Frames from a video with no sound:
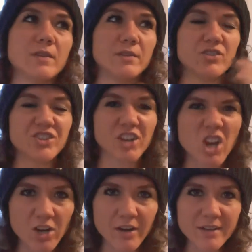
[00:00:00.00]

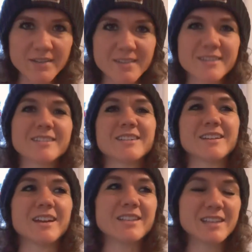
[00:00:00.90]
Jakaris,
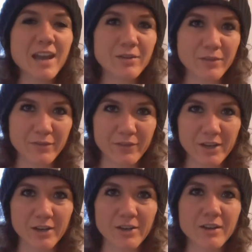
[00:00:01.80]
attack with
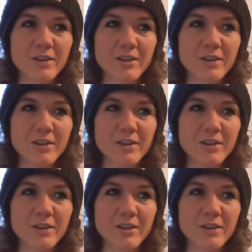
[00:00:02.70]
fire,